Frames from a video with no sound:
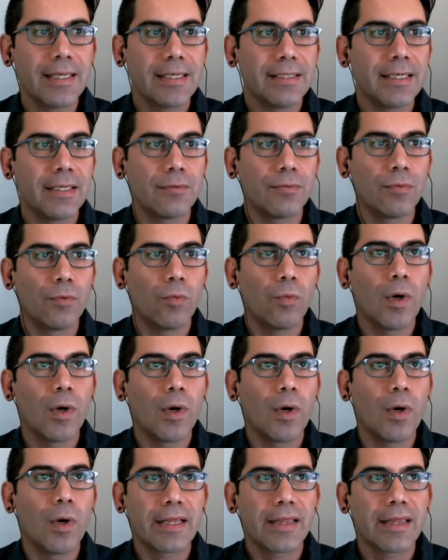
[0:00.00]
I think that
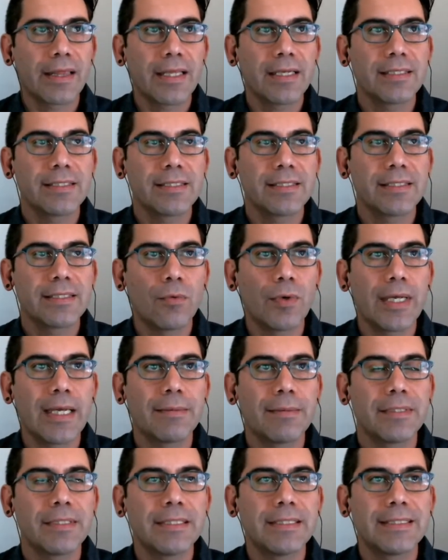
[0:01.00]
one of the things
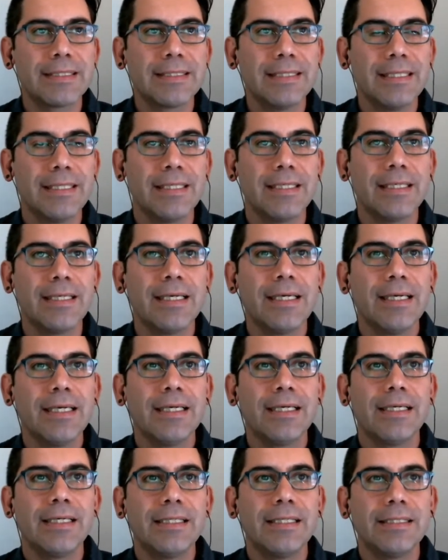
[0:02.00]
that we have
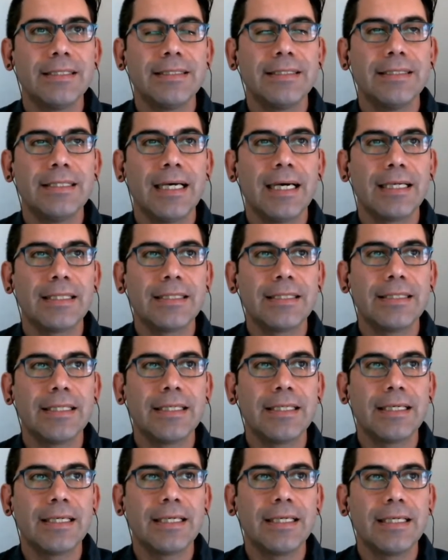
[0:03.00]
seen is
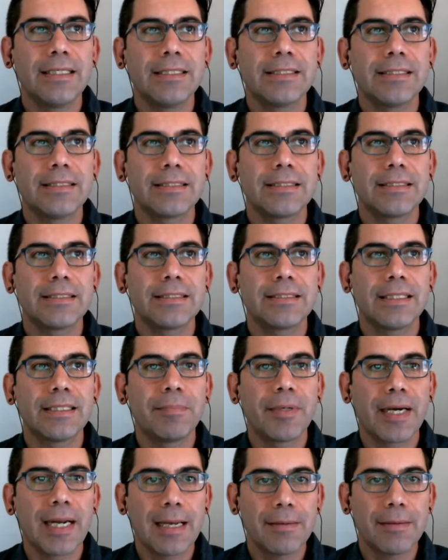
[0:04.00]
that there is
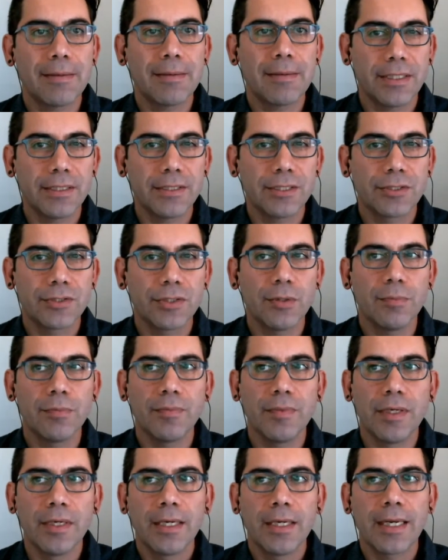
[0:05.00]
eh, perhaps
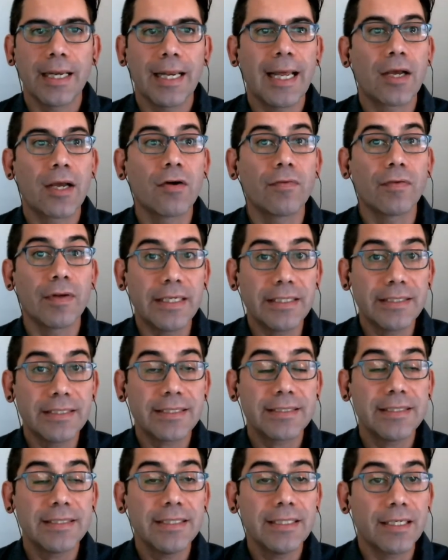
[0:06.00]
some lack of
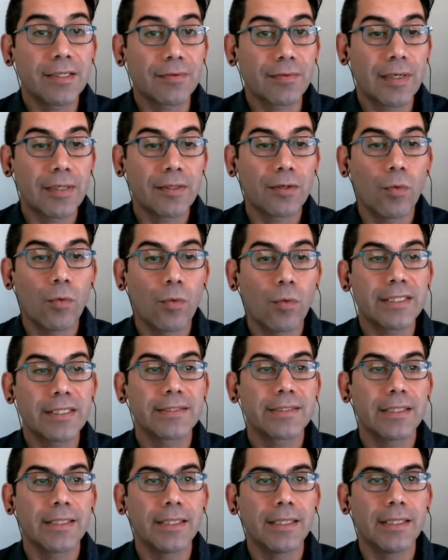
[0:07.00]
literacy around
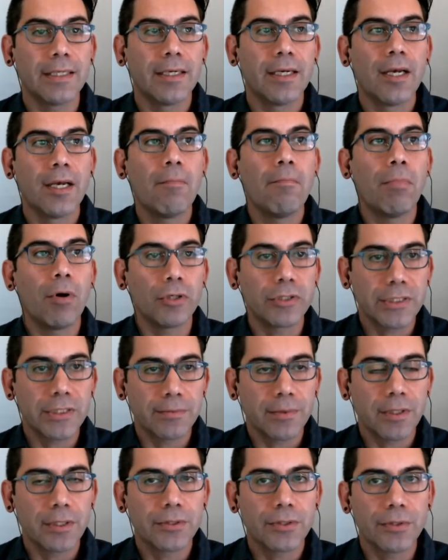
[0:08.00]
what is
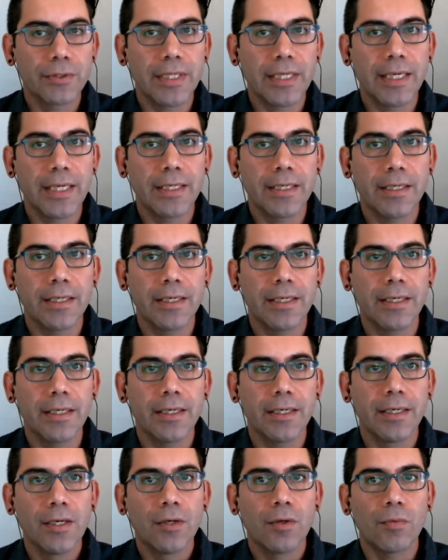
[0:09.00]
possible
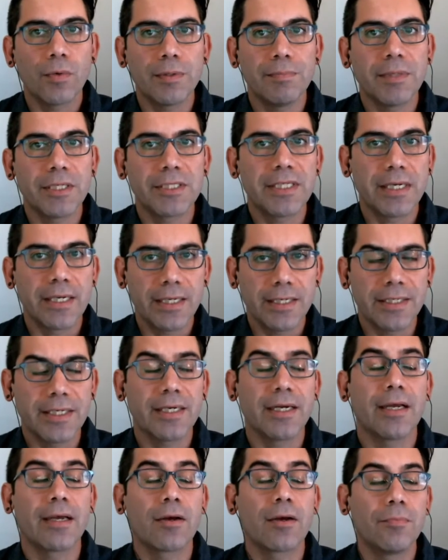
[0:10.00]
today with machine
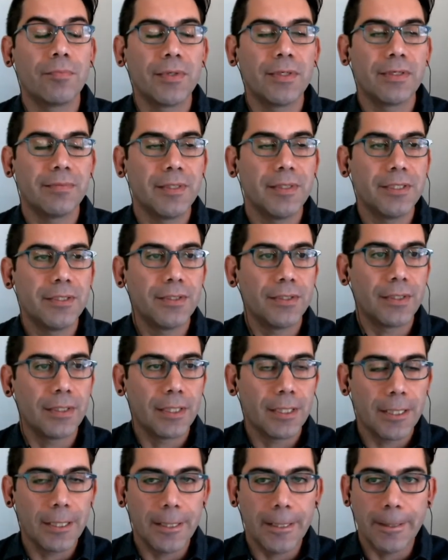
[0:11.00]
learning and computer
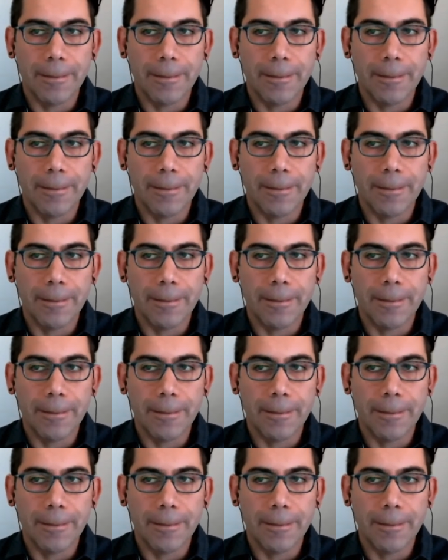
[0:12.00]
vision.